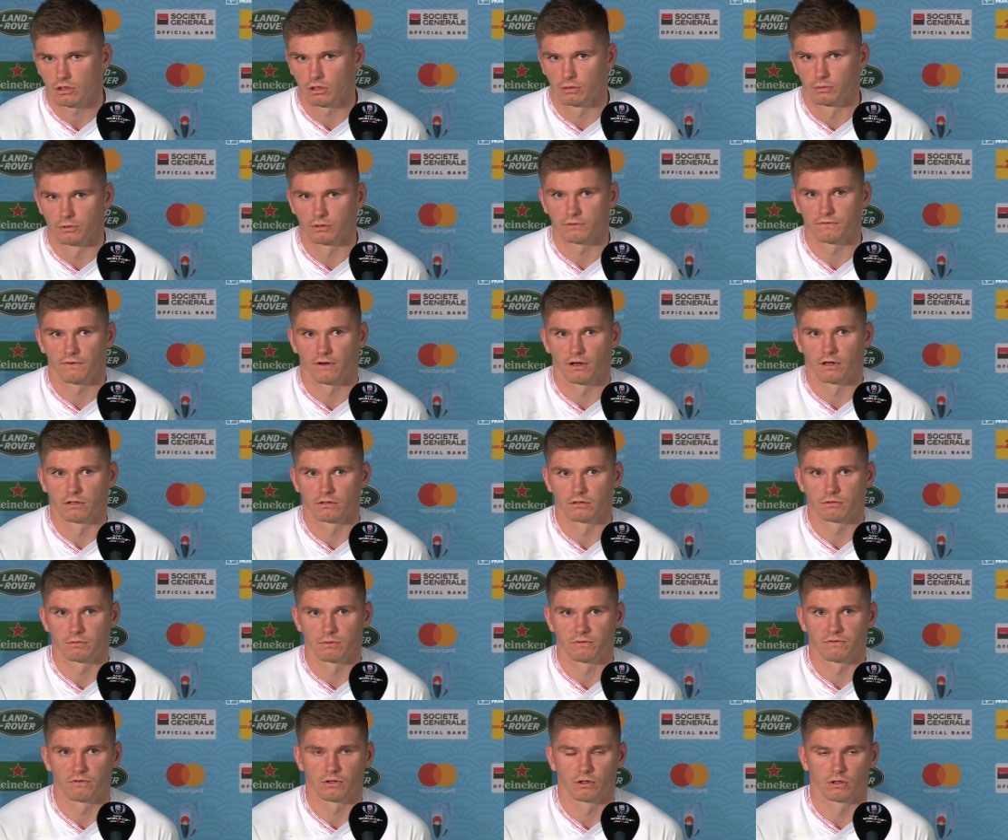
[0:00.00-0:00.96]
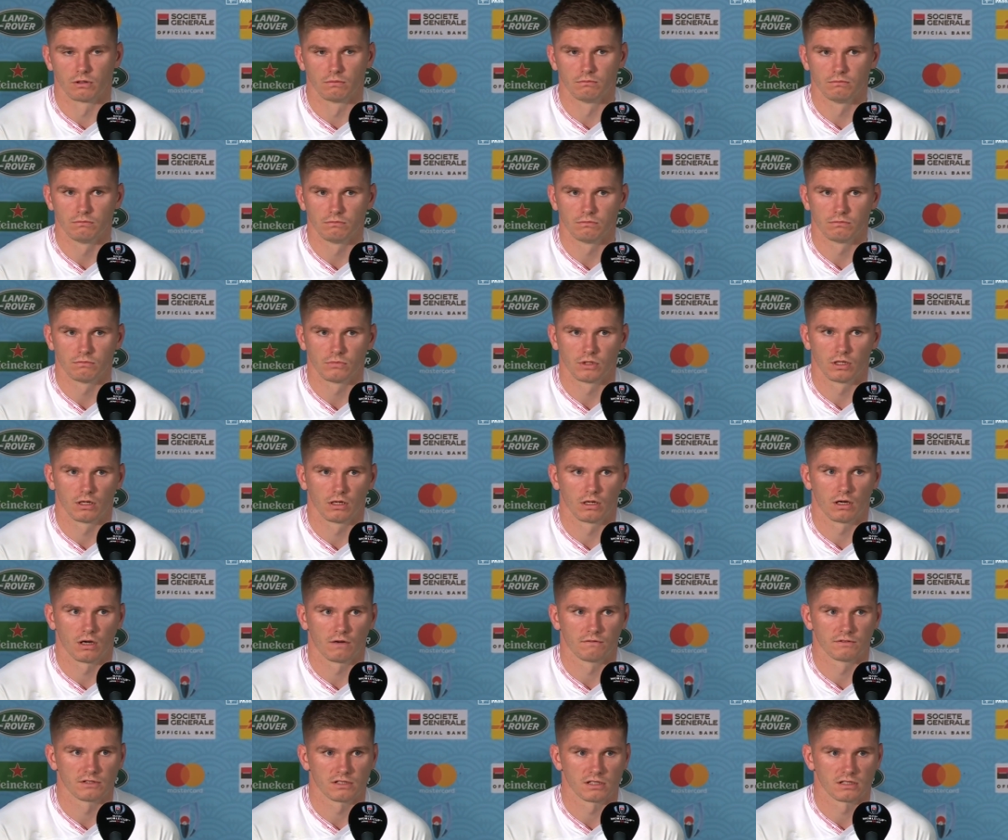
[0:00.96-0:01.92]
come as far as we've come. Uh,
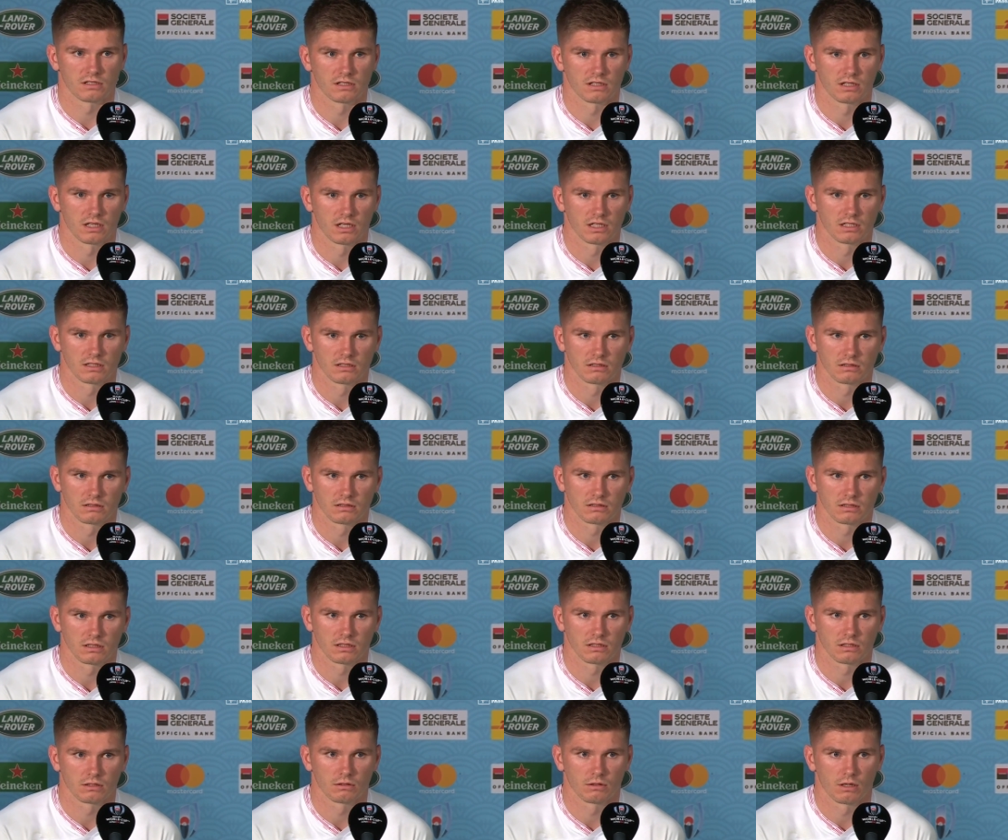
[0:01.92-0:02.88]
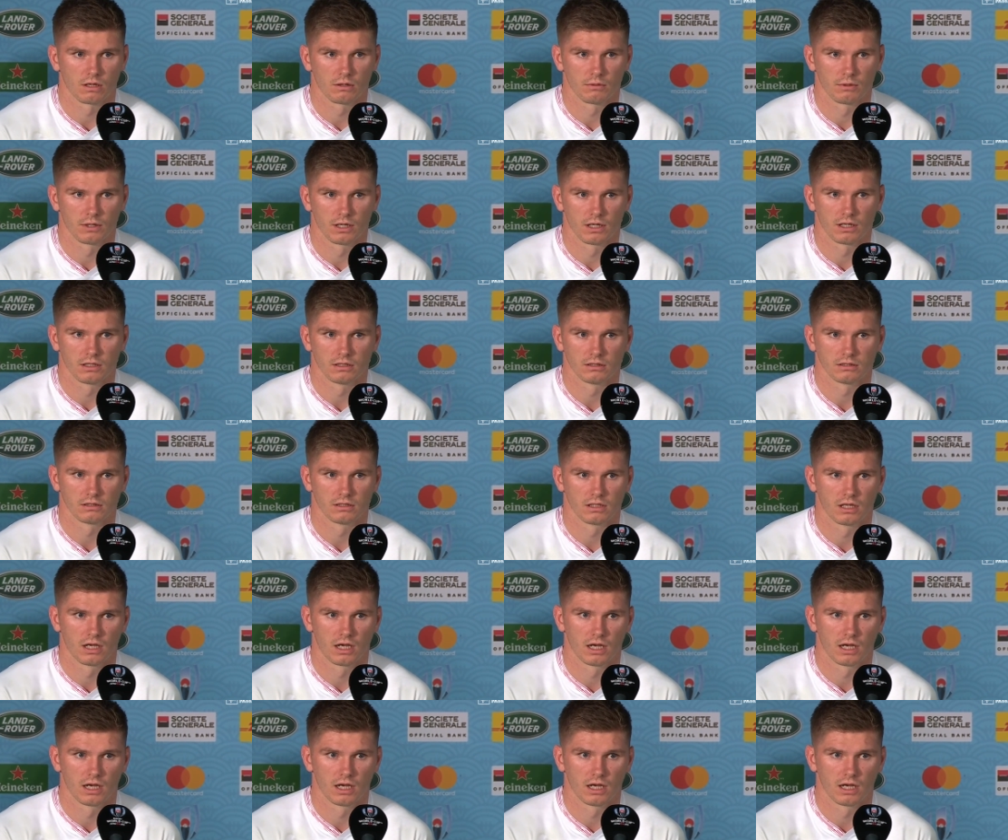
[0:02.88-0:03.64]
obviously, today didn't didn't go our way,